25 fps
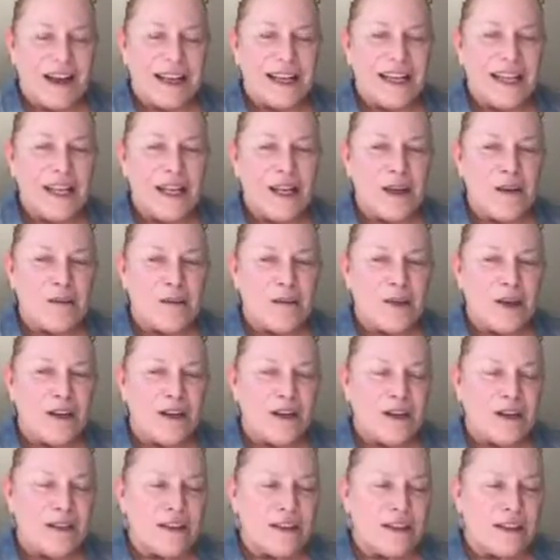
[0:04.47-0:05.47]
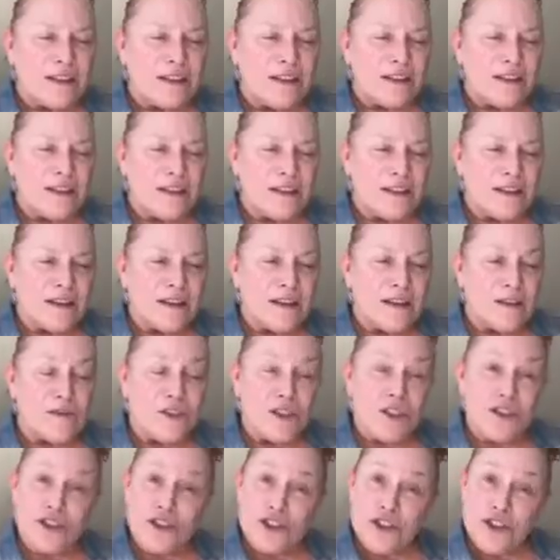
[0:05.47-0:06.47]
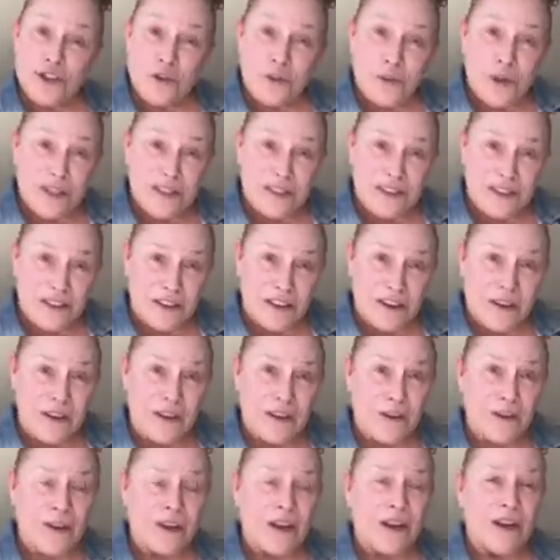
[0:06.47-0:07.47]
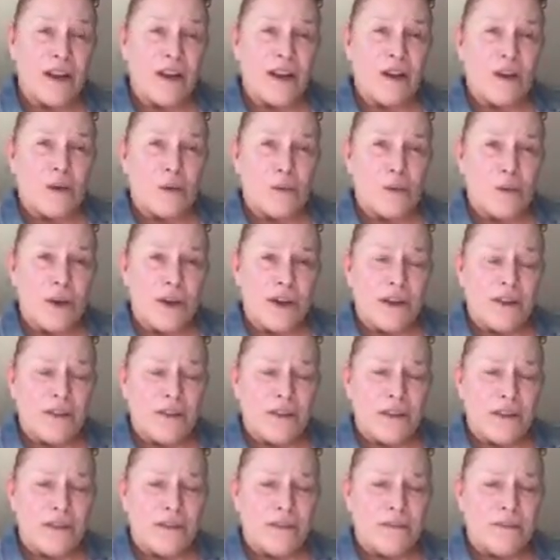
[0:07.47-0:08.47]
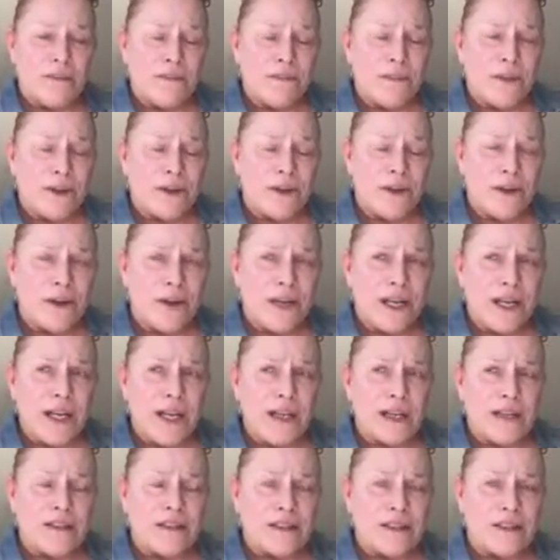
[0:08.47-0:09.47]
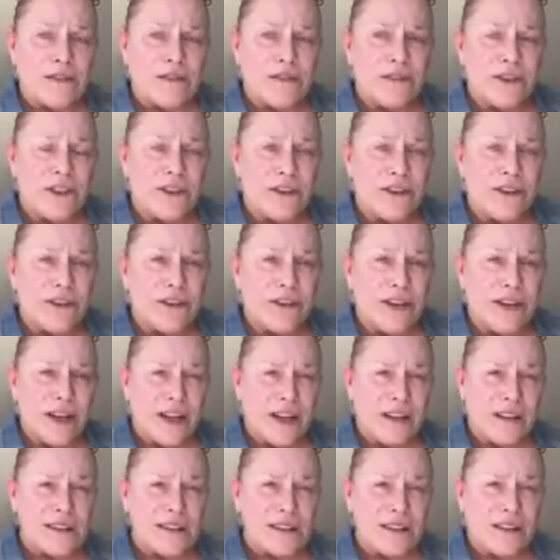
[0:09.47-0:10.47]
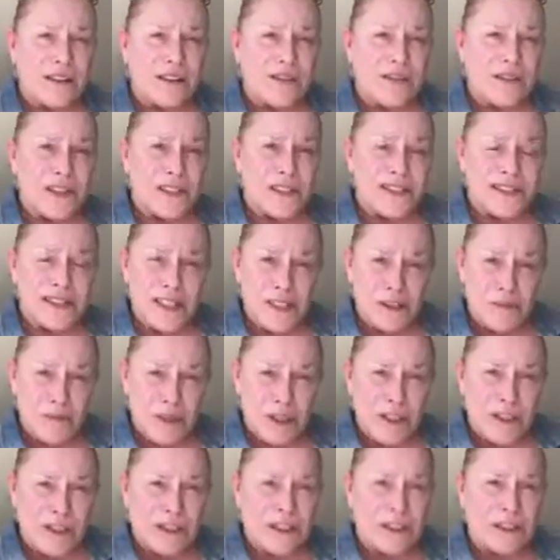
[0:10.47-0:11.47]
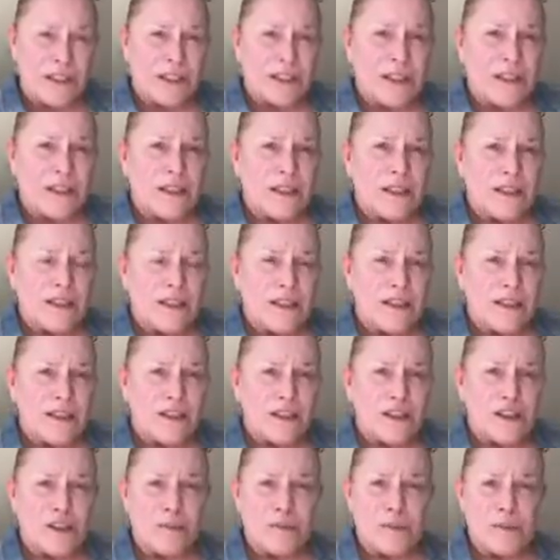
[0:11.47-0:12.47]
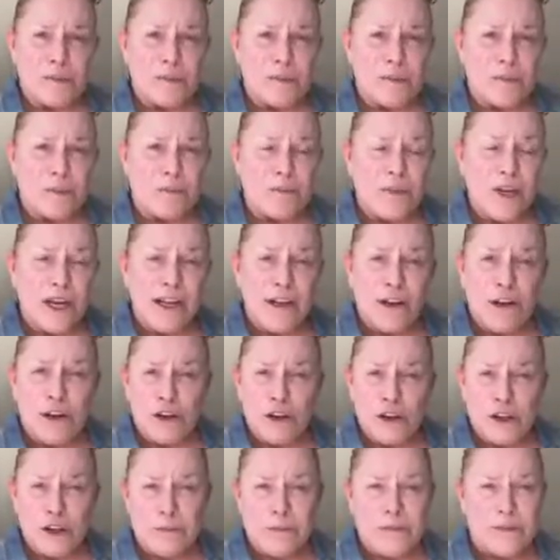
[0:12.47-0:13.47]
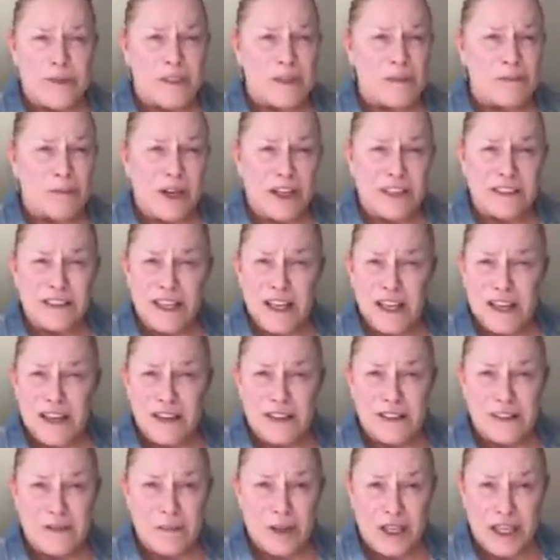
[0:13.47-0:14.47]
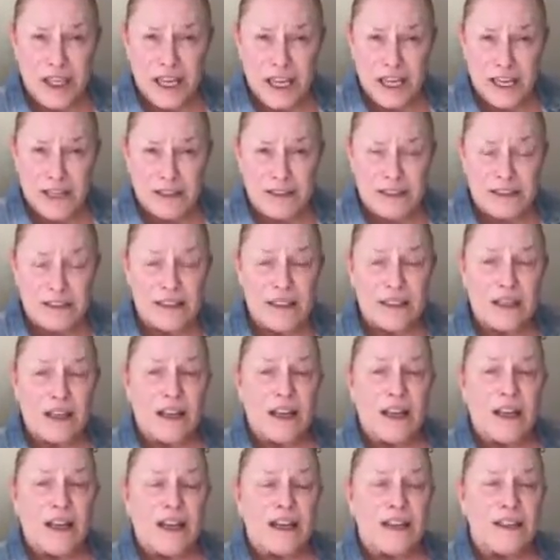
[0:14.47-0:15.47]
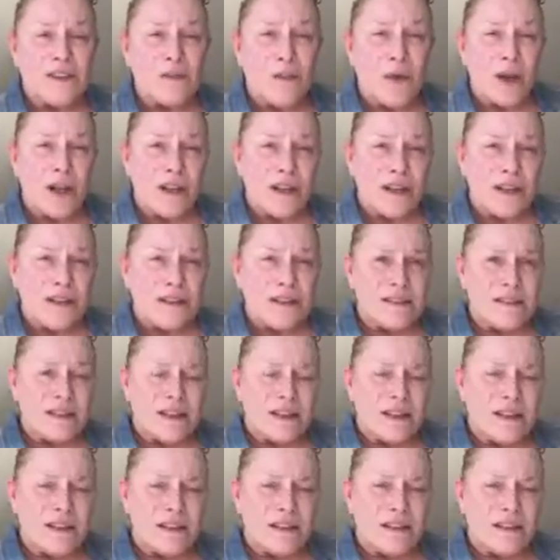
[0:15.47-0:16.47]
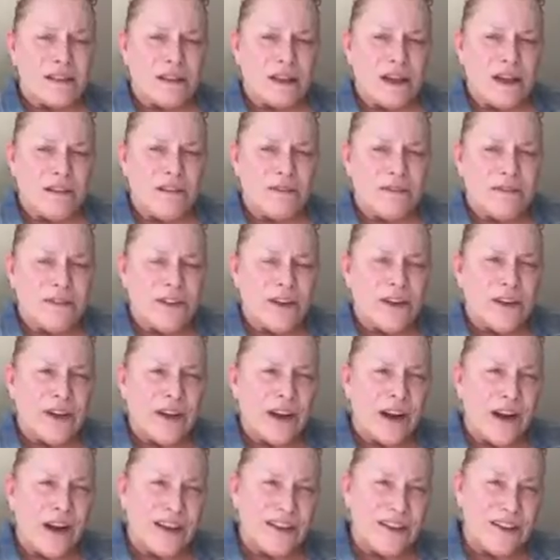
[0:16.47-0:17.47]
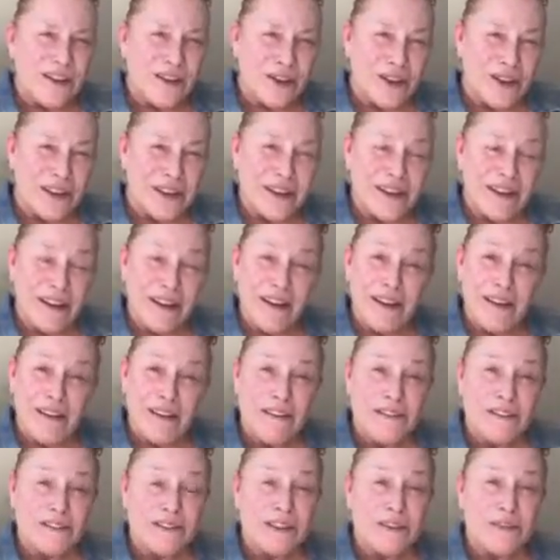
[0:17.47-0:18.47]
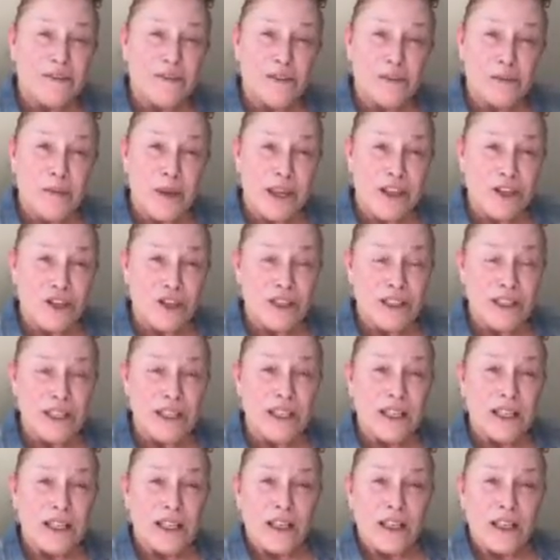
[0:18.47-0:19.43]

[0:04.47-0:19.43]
I came in just 2 weeks ago with a very severe case of eczema on my arms, my legs, my hands, as well as a very high degree of inflammation